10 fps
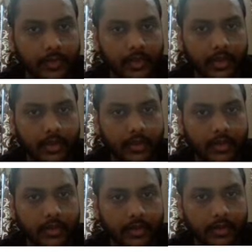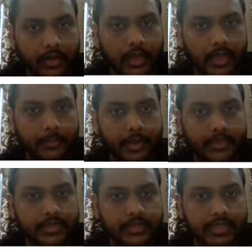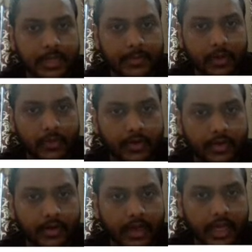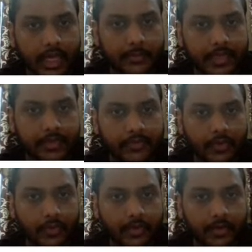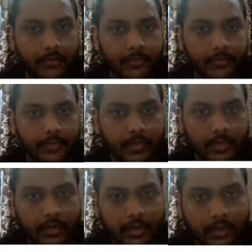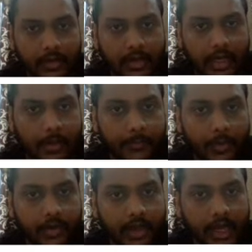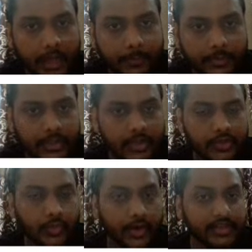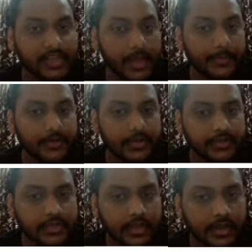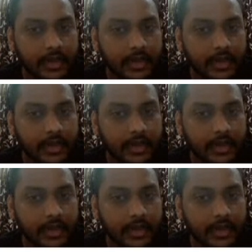Okay. I'm writing DB over here. I have DB over here. Upon hypotenuse, what is hypotenuse?